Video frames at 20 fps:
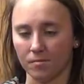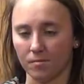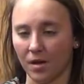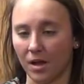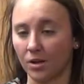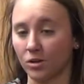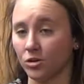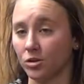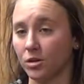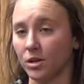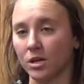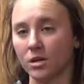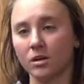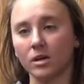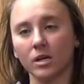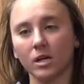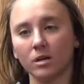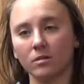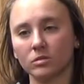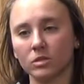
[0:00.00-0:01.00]

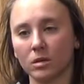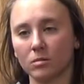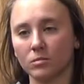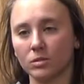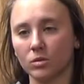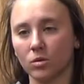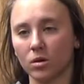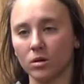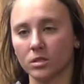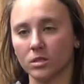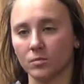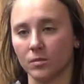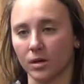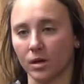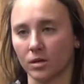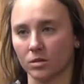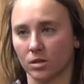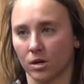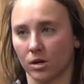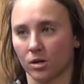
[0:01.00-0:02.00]
engineering of some sorts,
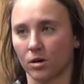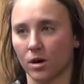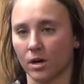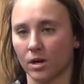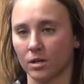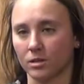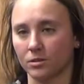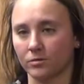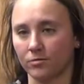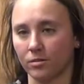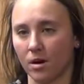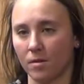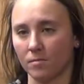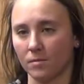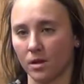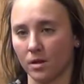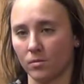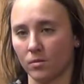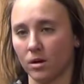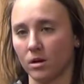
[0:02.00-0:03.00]
because our credits
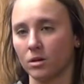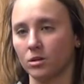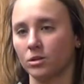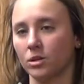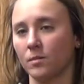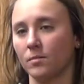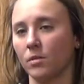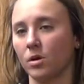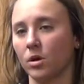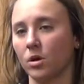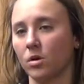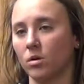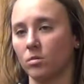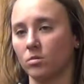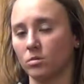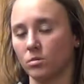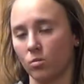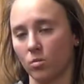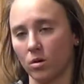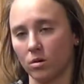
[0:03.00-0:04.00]
from the apprenticeship
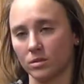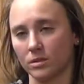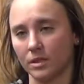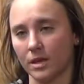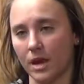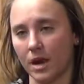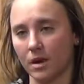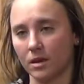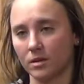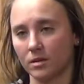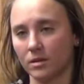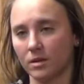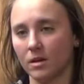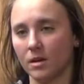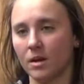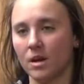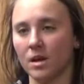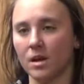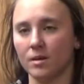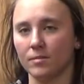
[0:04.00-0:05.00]
go towards that.
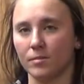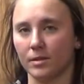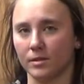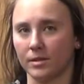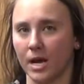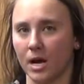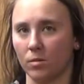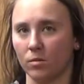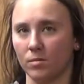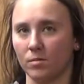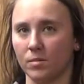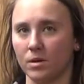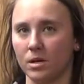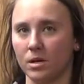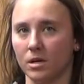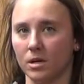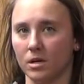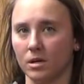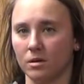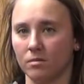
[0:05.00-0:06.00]
But that would
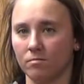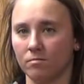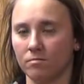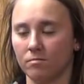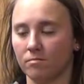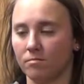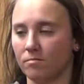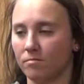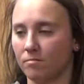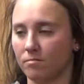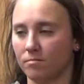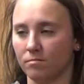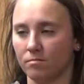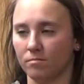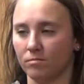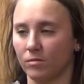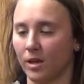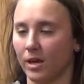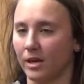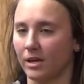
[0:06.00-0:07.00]
be
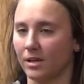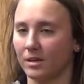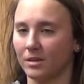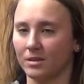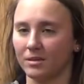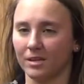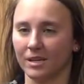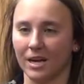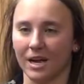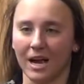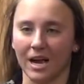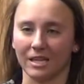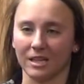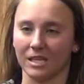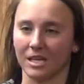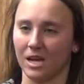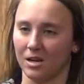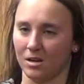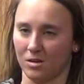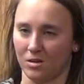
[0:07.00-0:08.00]
like at
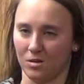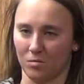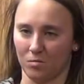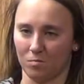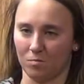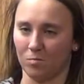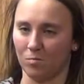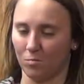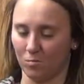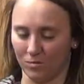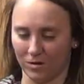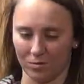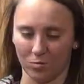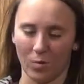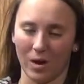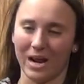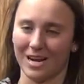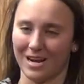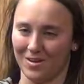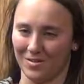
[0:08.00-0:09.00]
the end of the,
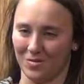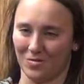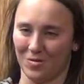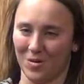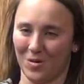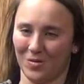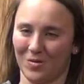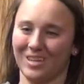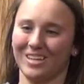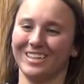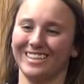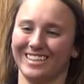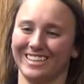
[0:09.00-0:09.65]
way down the road.